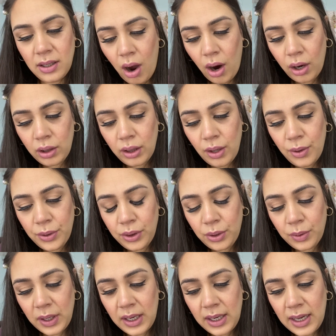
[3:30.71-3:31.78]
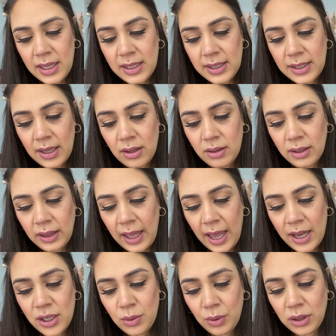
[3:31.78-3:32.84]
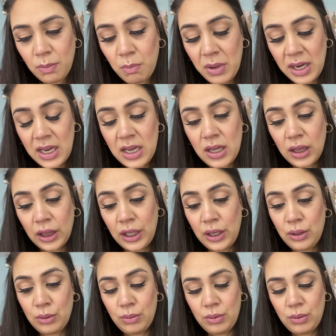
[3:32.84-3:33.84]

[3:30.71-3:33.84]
Arlo 3D Silk Lash with Mini Glue.